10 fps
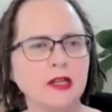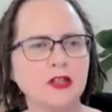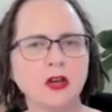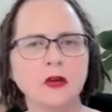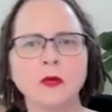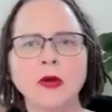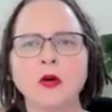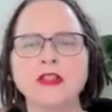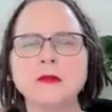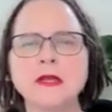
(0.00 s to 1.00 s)
So we
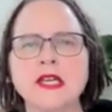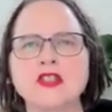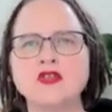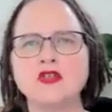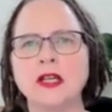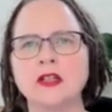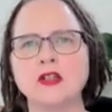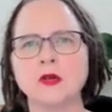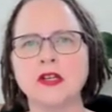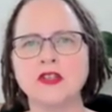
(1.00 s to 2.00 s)
want them to get straight
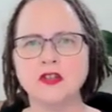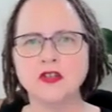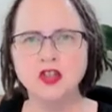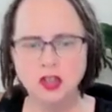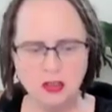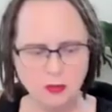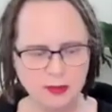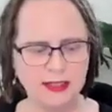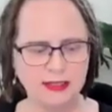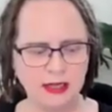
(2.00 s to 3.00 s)
into it. So as soon as we
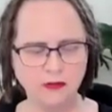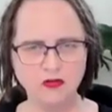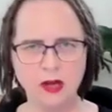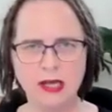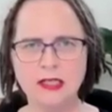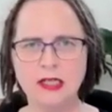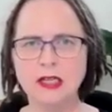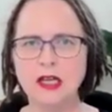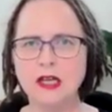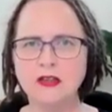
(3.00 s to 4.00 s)
sit down for writing,
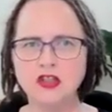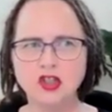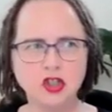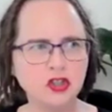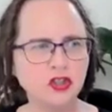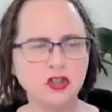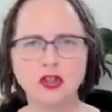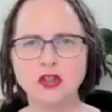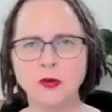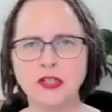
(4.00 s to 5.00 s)
students
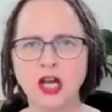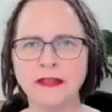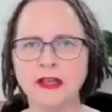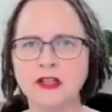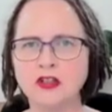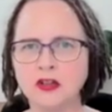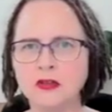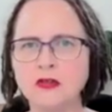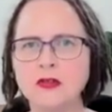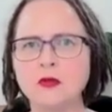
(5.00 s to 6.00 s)
turn to each other in
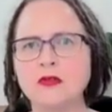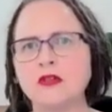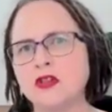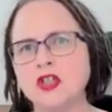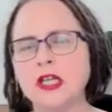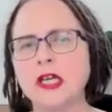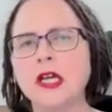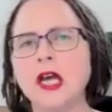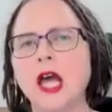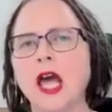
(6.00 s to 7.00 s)
twos usually,
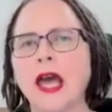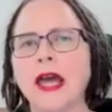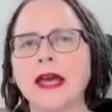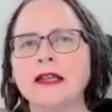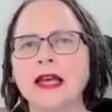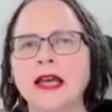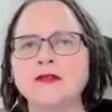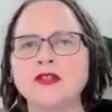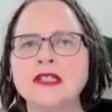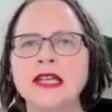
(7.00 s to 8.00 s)
and they
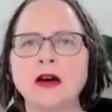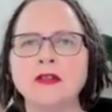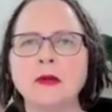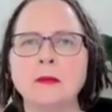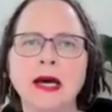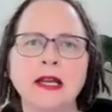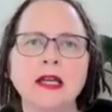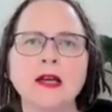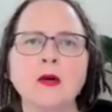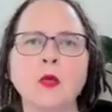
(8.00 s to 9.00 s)
have to tell their
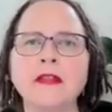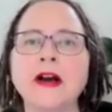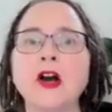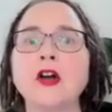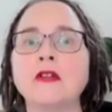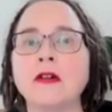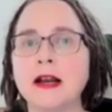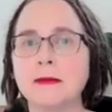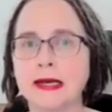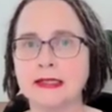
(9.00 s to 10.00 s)
buddy what they're going to write
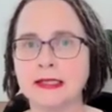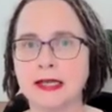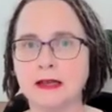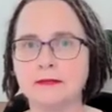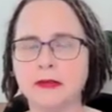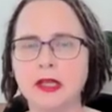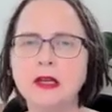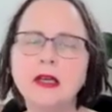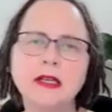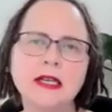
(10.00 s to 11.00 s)
about today.
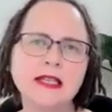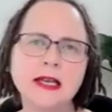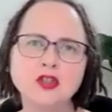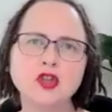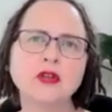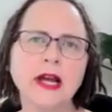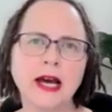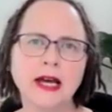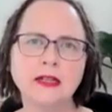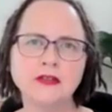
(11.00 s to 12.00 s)
Now, some children
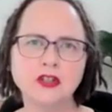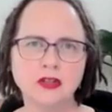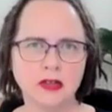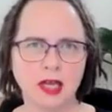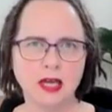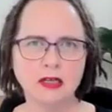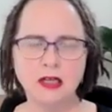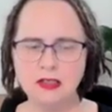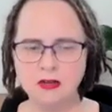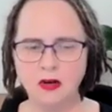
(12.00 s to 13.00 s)
can't even do that.
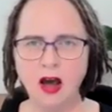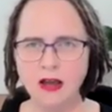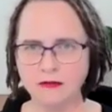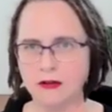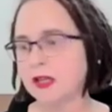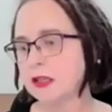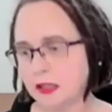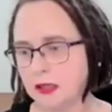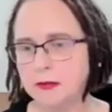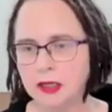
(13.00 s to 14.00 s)
So I find
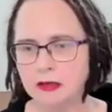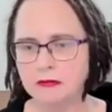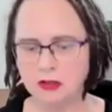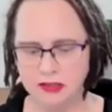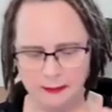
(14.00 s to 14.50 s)
them, and because